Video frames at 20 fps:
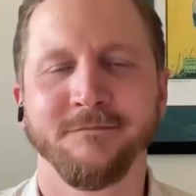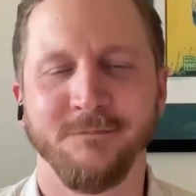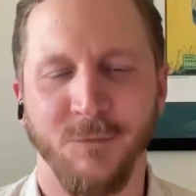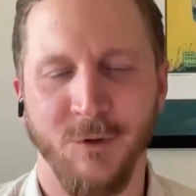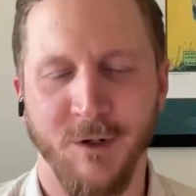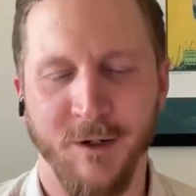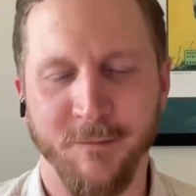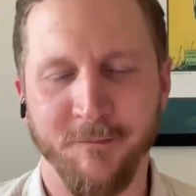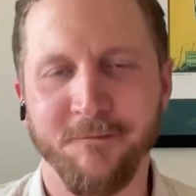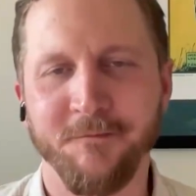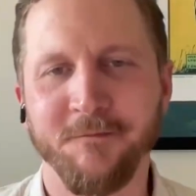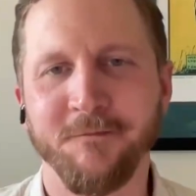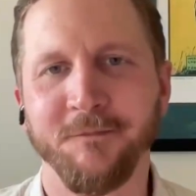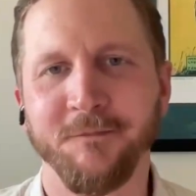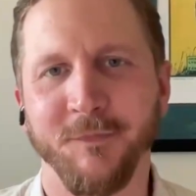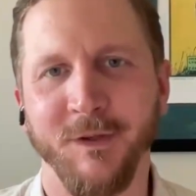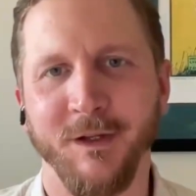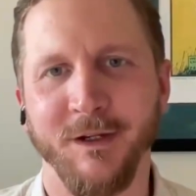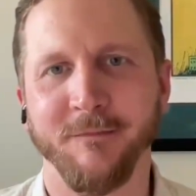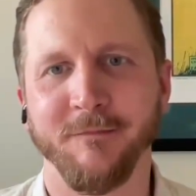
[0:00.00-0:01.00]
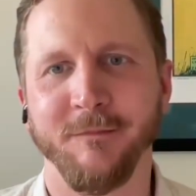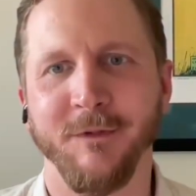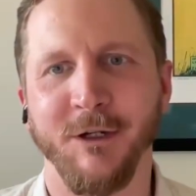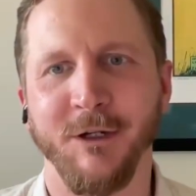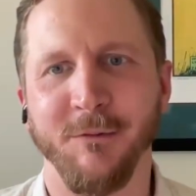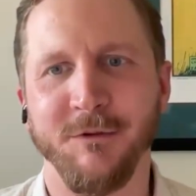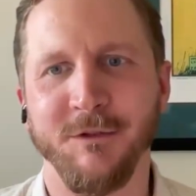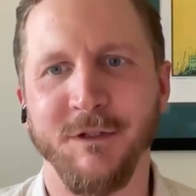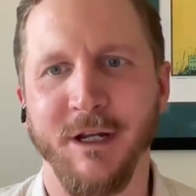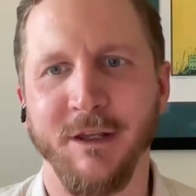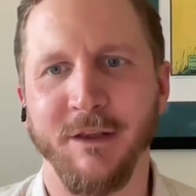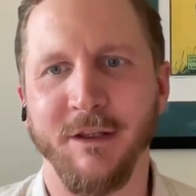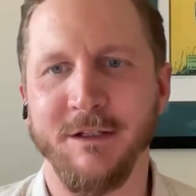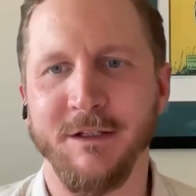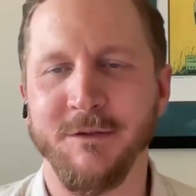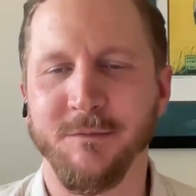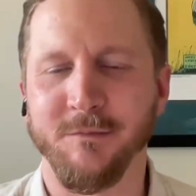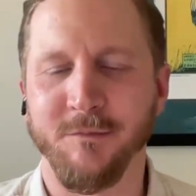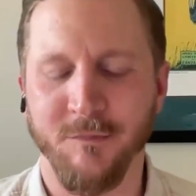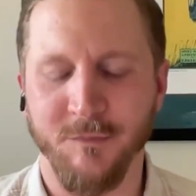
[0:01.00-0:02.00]
Right. Yeah, 100%. I think
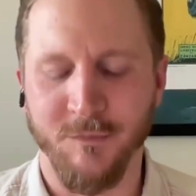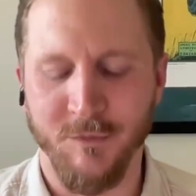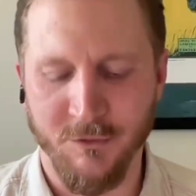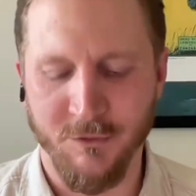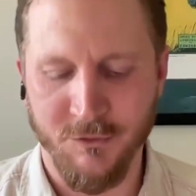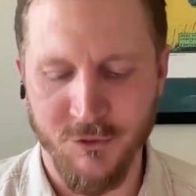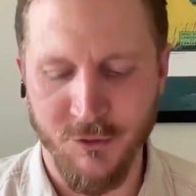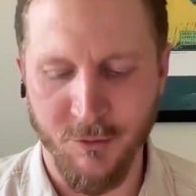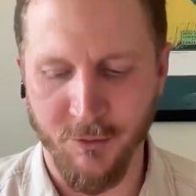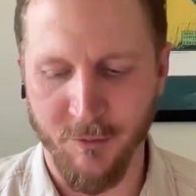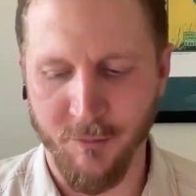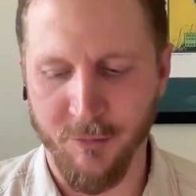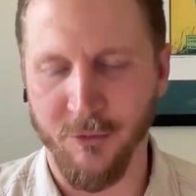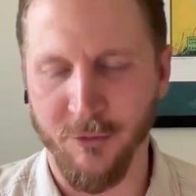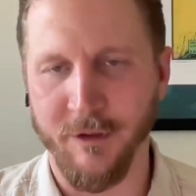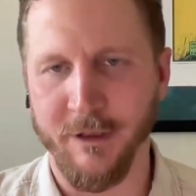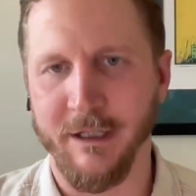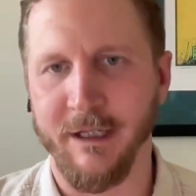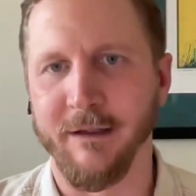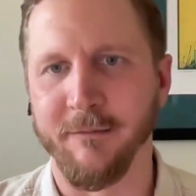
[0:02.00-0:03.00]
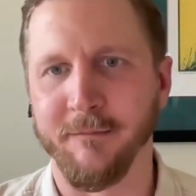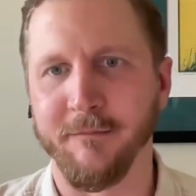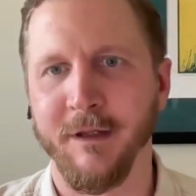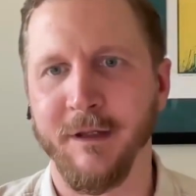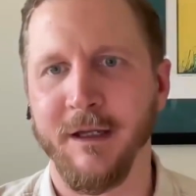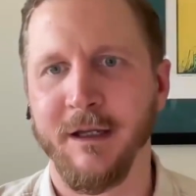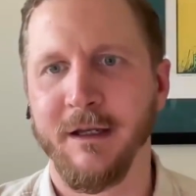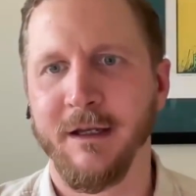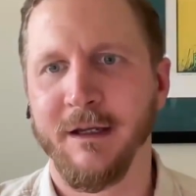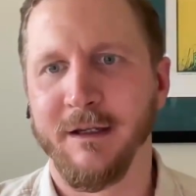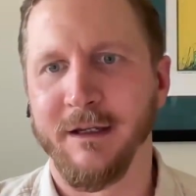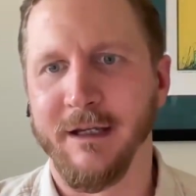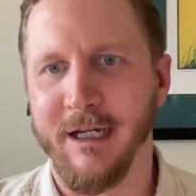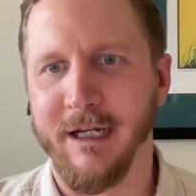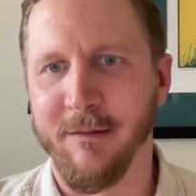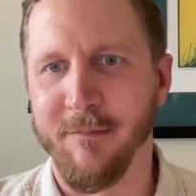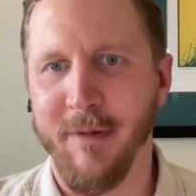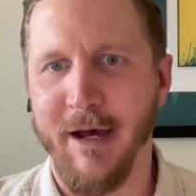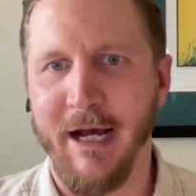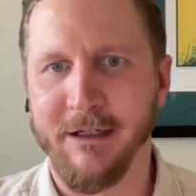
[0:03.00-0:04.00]
it's super important
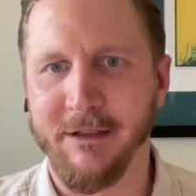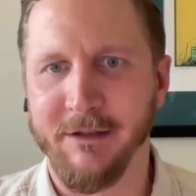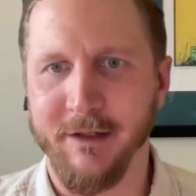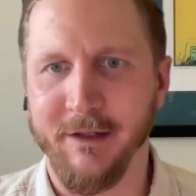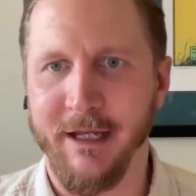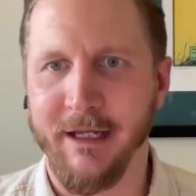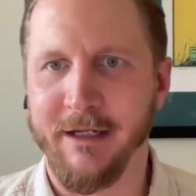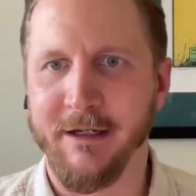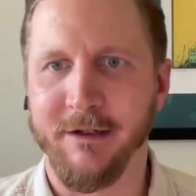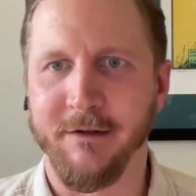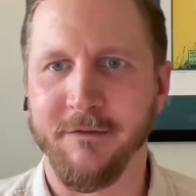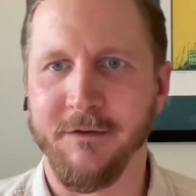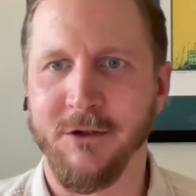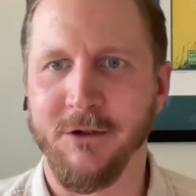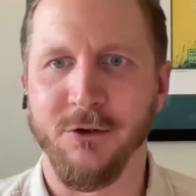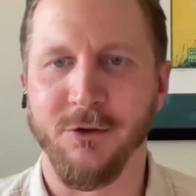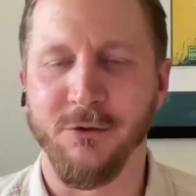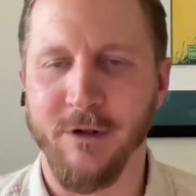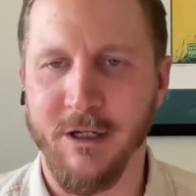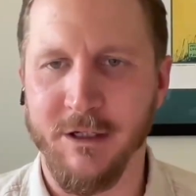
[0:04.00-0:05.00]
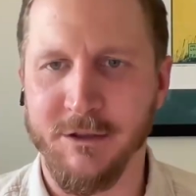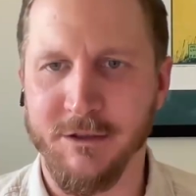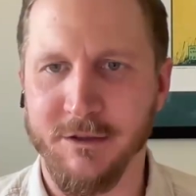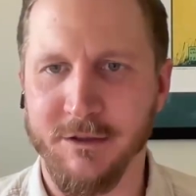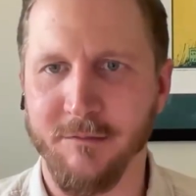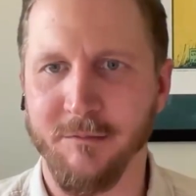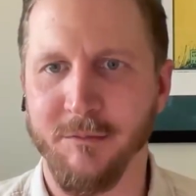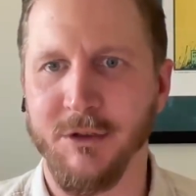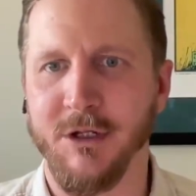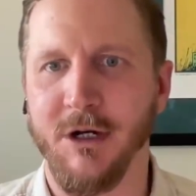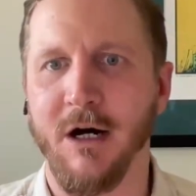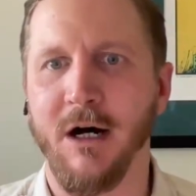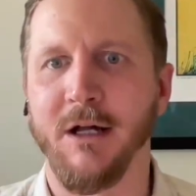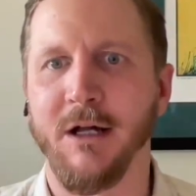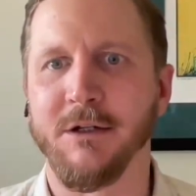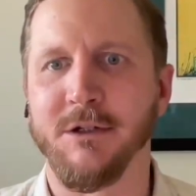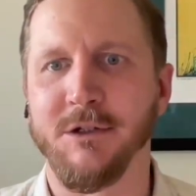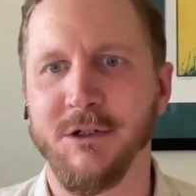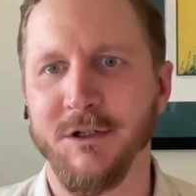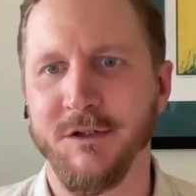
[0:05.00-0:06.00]
getting back to that kind of curation
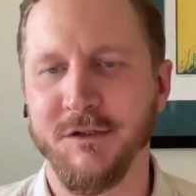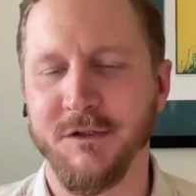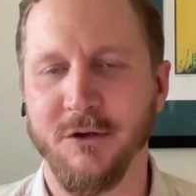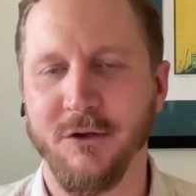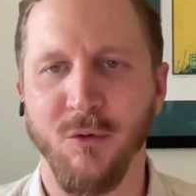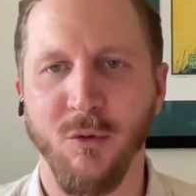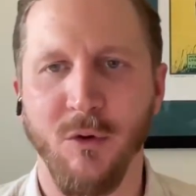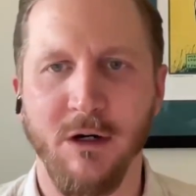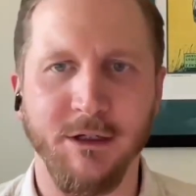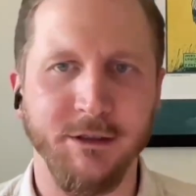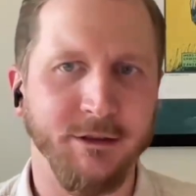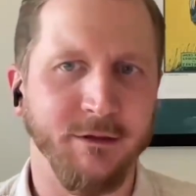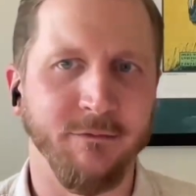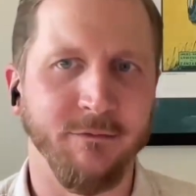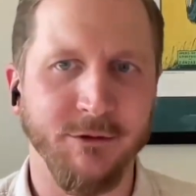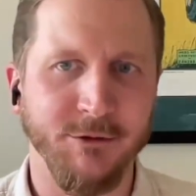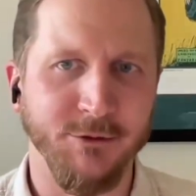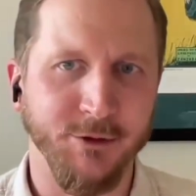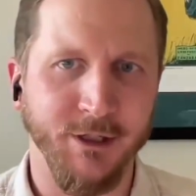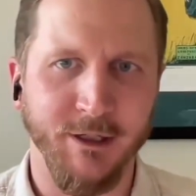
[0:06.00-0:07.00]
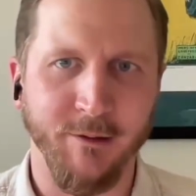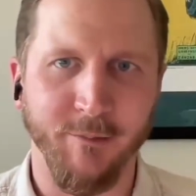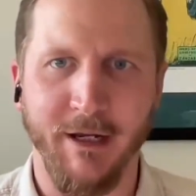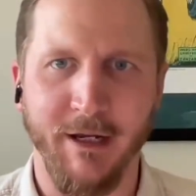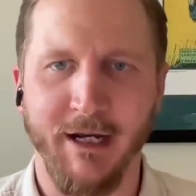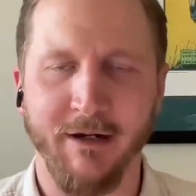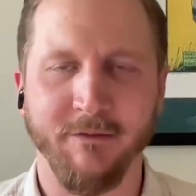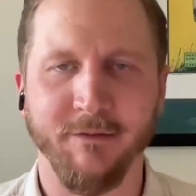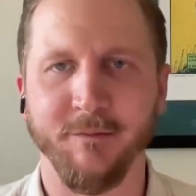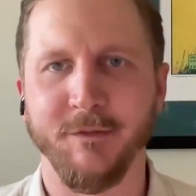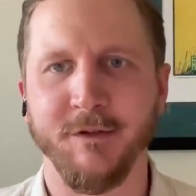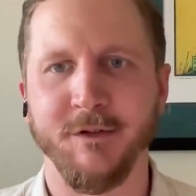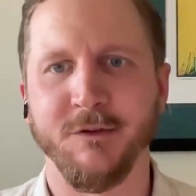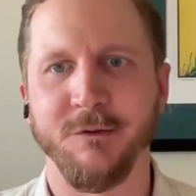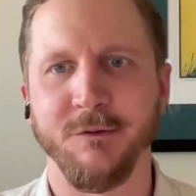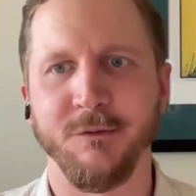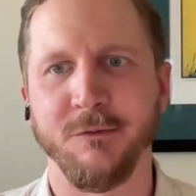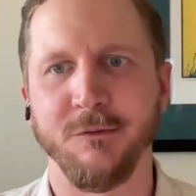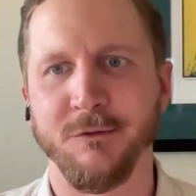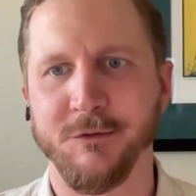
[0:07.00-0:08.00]
beyond just the quality of what you're getting back from these
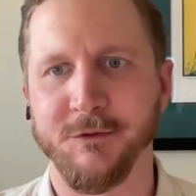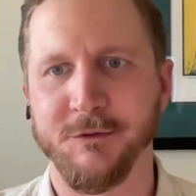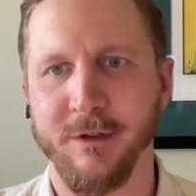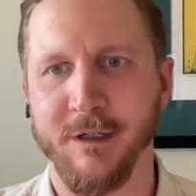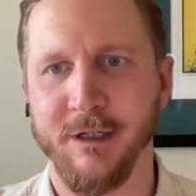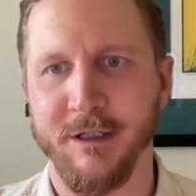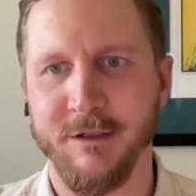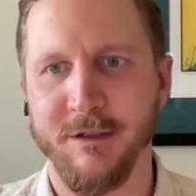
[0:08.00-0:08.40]
tools, right?